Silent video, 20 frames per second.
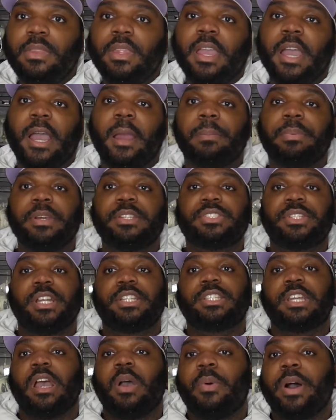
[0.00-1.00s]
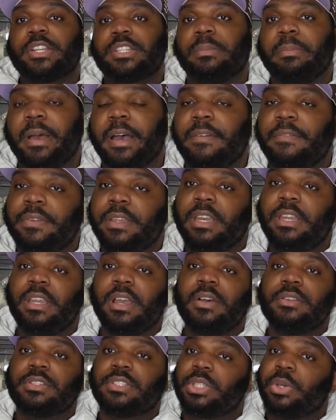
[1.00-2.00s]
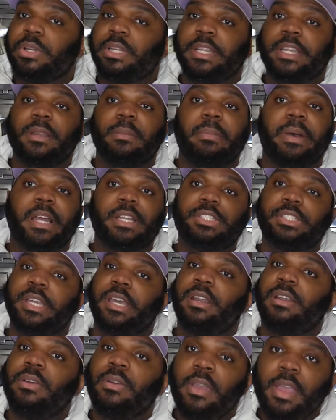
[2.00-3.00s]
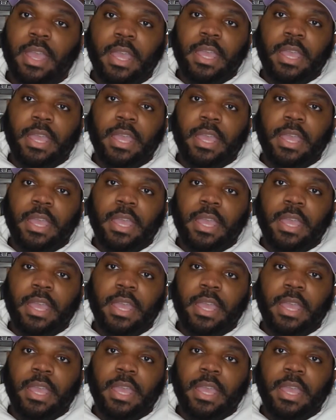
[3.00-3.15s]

I appreciate y'all watching my videos and tuning in to my channel.